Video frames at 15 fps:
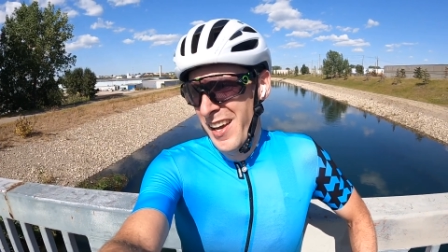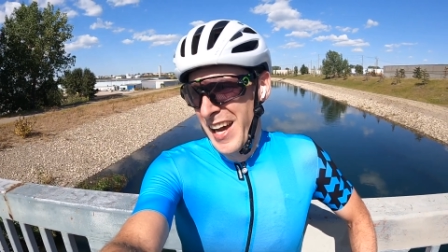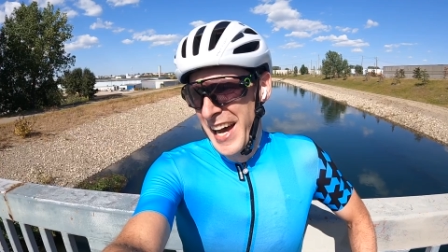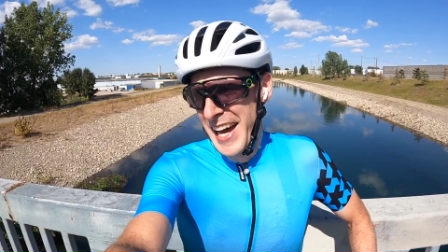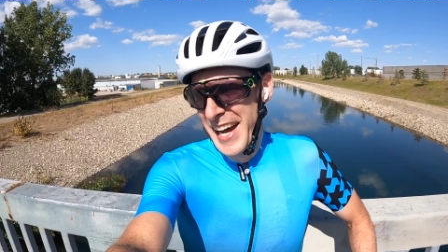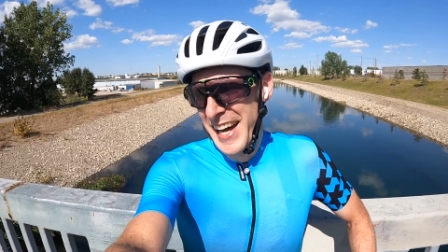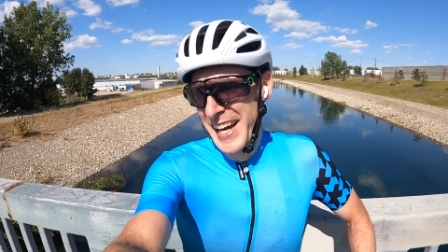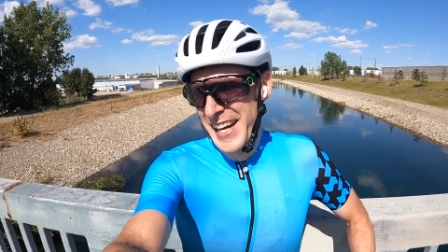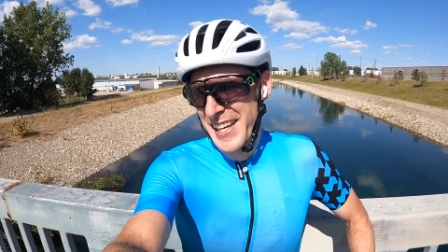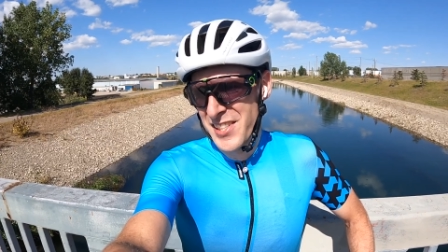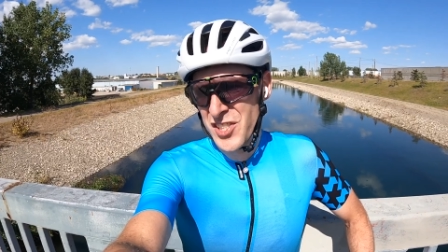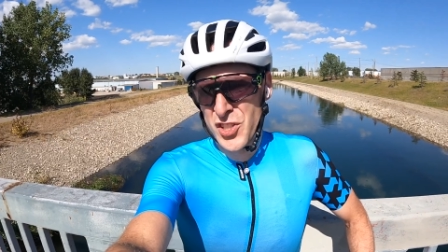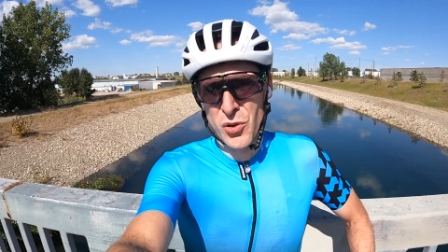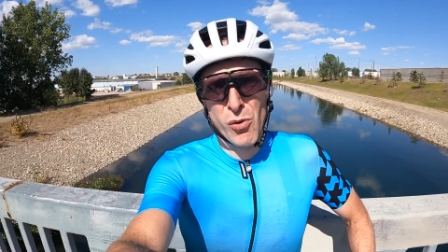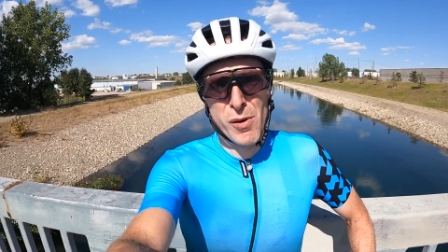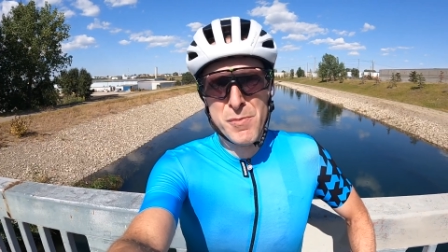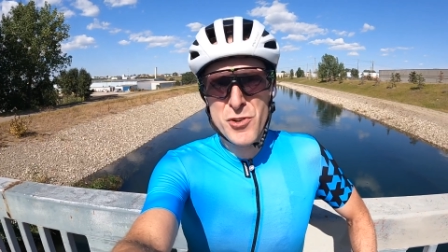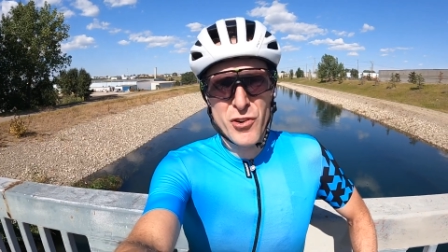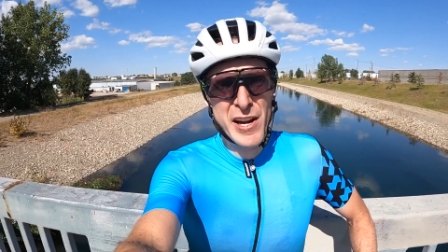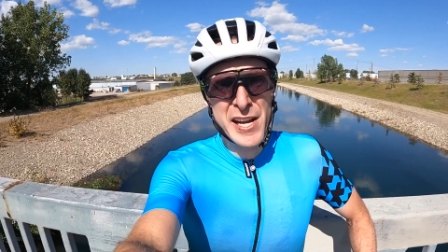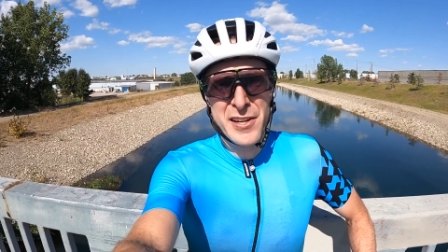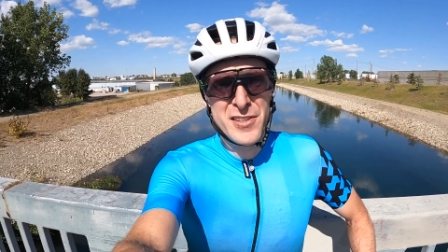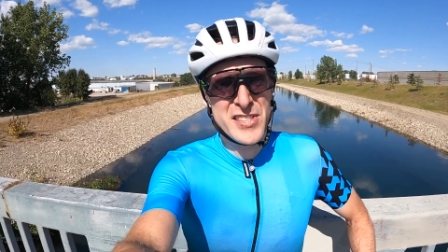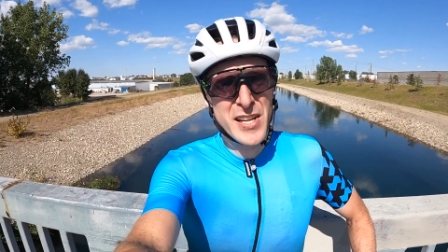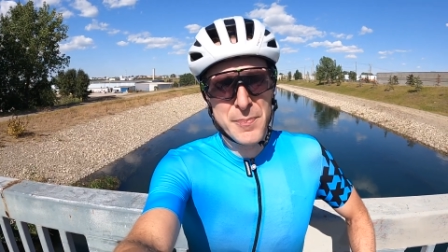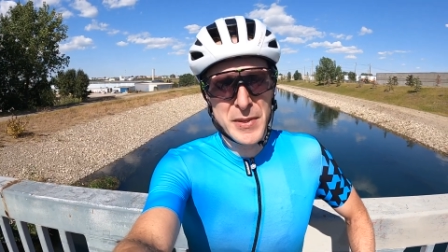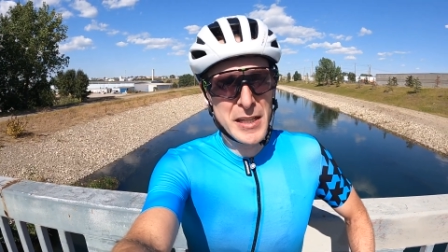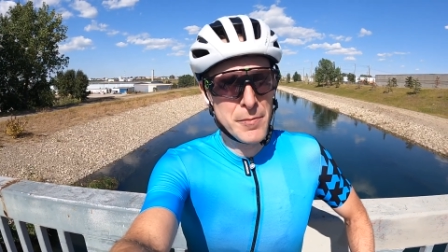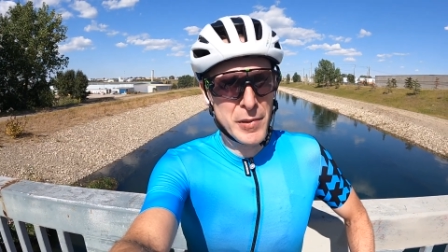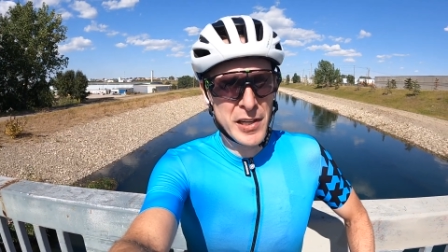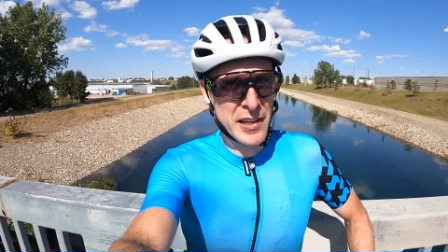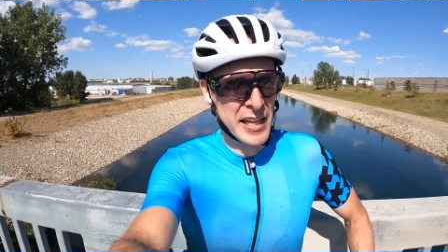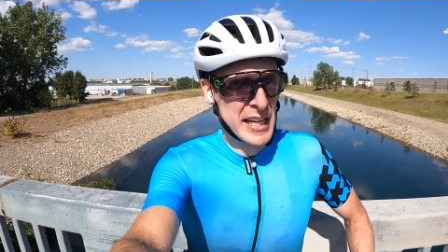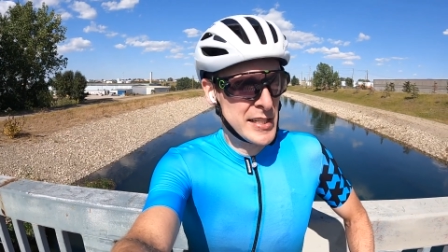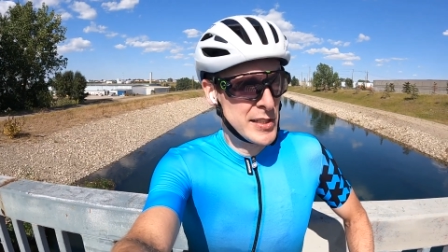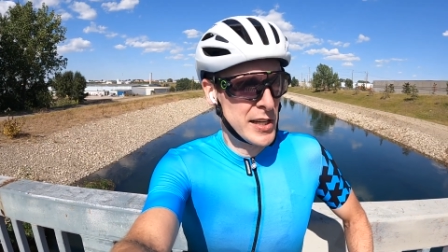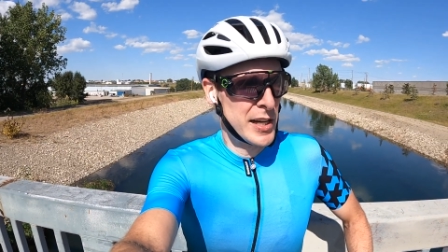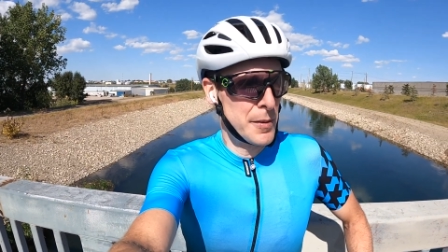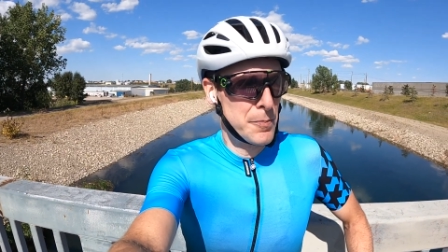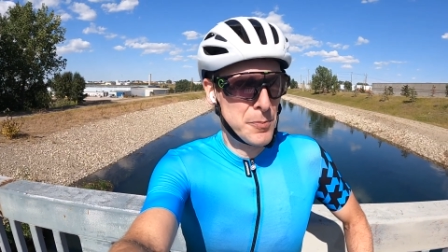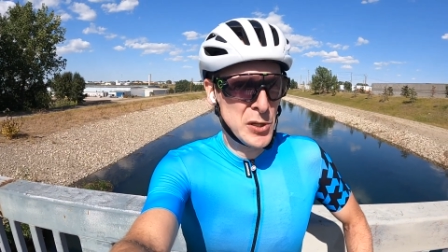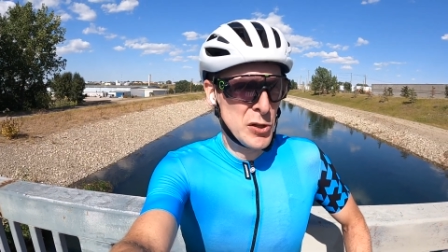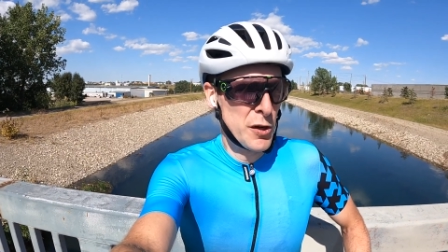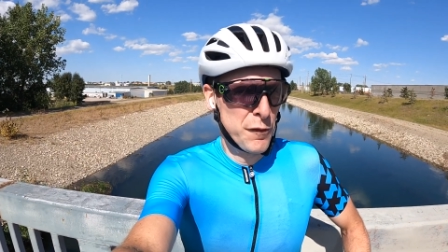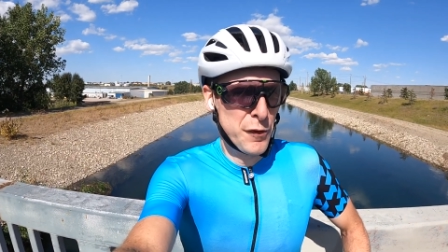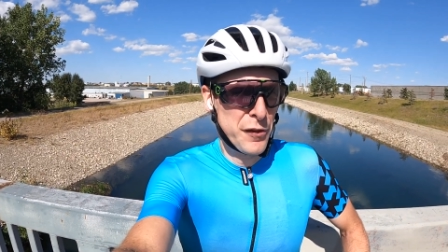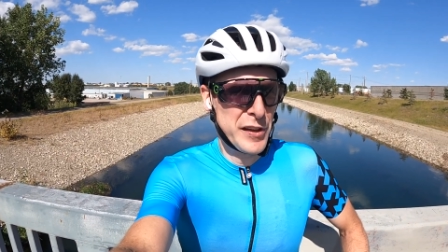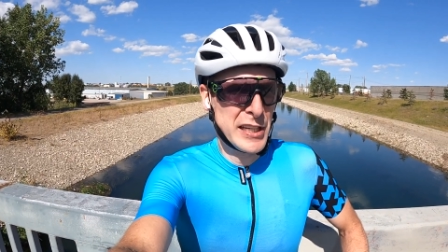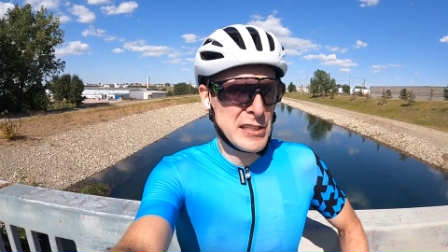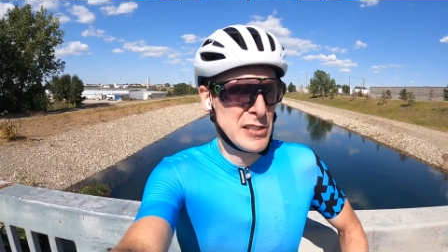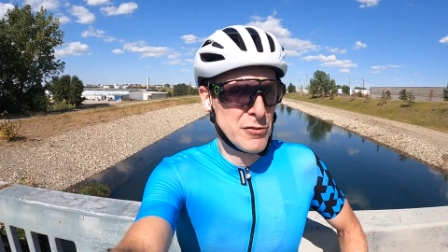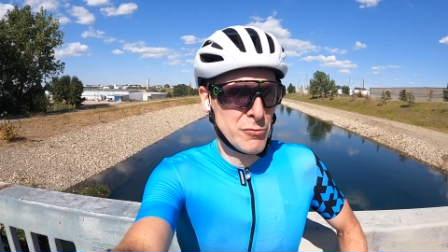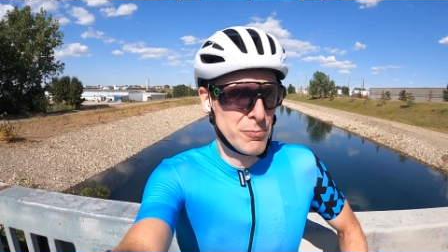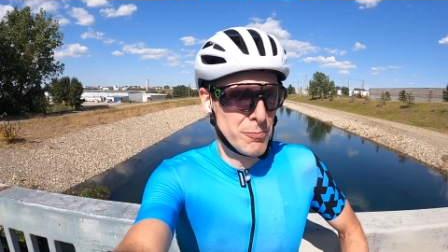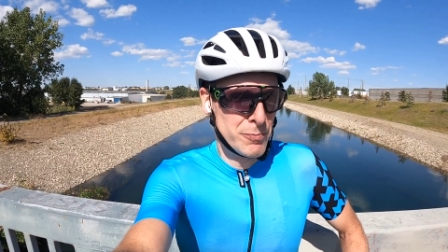uh, Storm Drain or something, but it's a beautiful thing to,